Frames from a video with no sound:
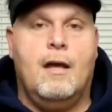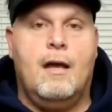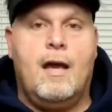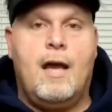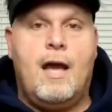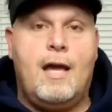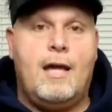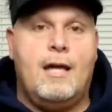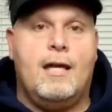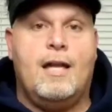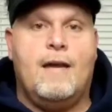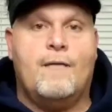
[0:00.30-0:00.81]

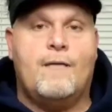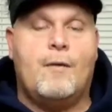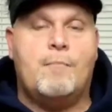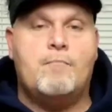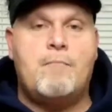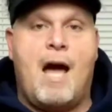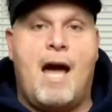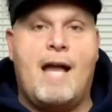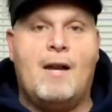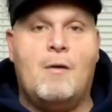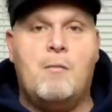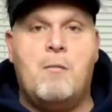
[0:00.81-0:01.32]
Hey
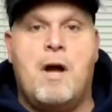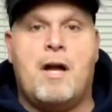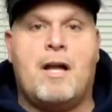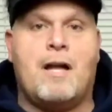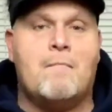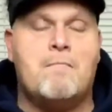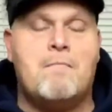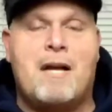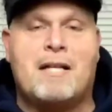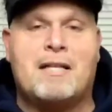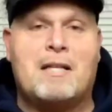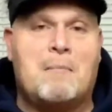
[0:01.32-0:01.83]
everybody, welcome
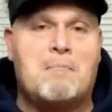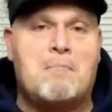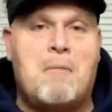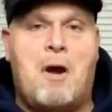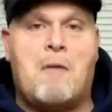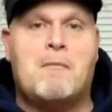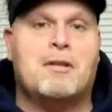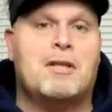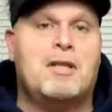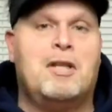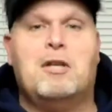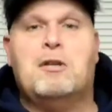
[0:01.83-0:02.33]
back to
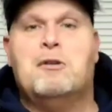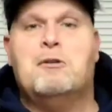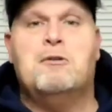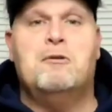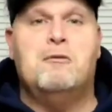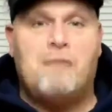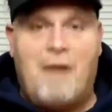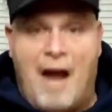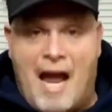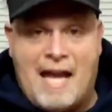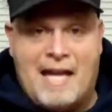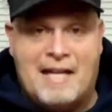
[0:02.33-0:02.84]
Barbecue
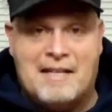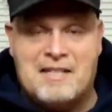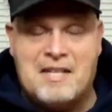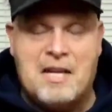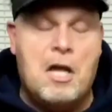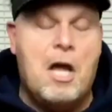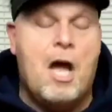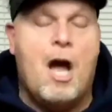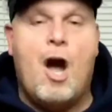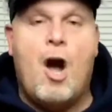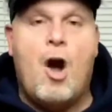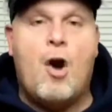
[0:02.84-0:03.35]
Riot.
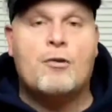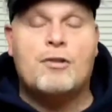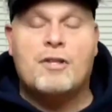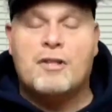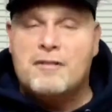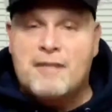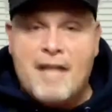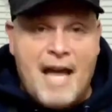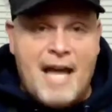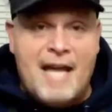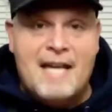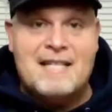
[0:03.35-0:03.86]
On
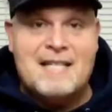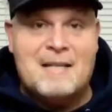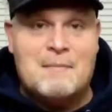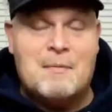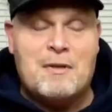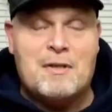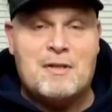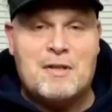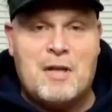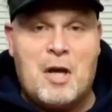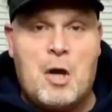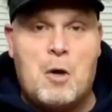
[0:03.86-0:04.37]
today's
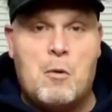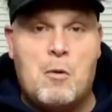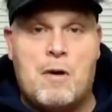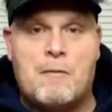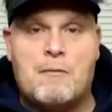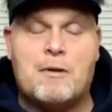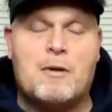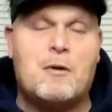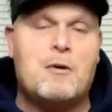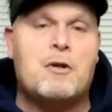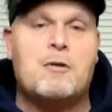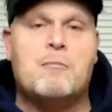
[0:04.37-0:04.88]
episode, what
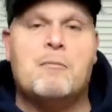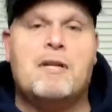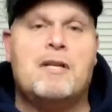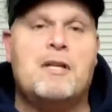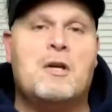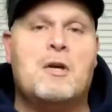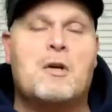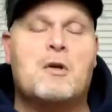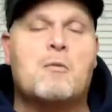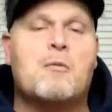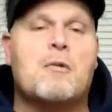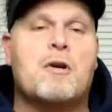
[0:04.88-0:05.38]
we're going to be
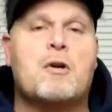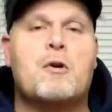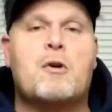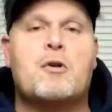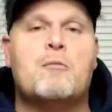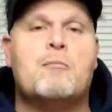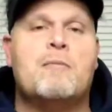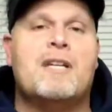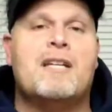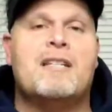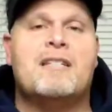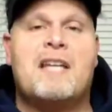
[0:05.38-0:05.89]
doing, we're going to
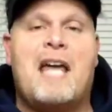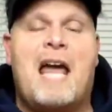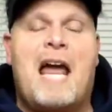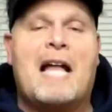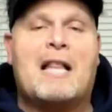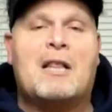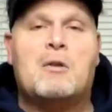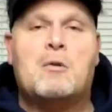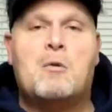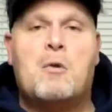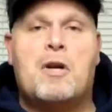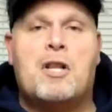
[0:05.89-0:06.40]
be
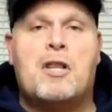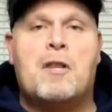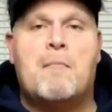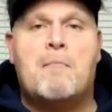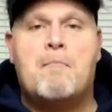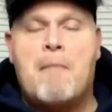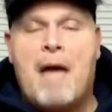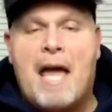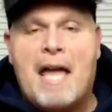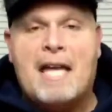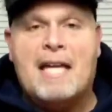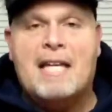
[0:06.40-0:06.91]
tackling one of the
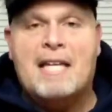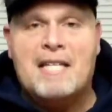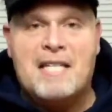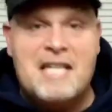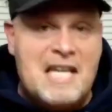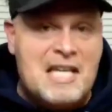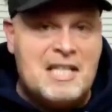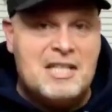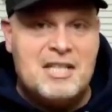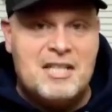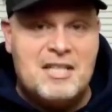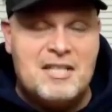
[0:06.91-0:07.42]
main
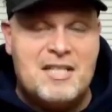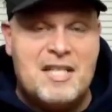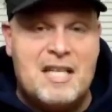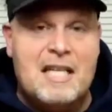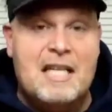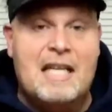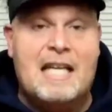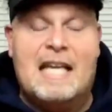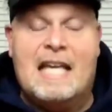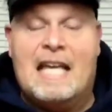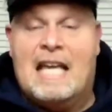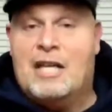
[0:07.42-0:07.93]
dishes
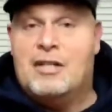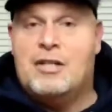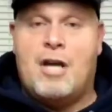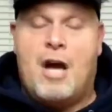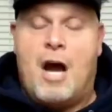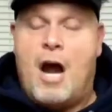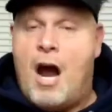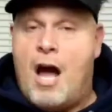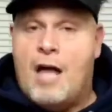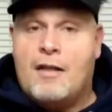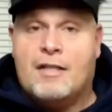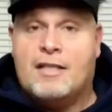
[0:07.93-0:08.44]
in your
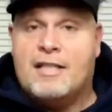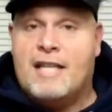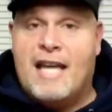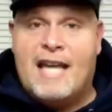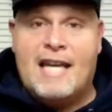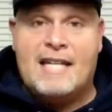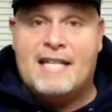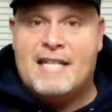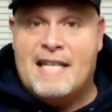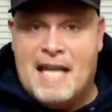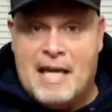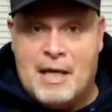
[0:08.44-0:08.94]

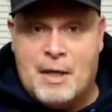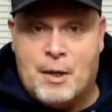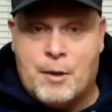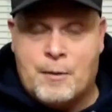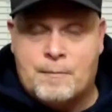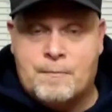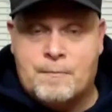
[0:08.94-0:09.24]
holiday dinner,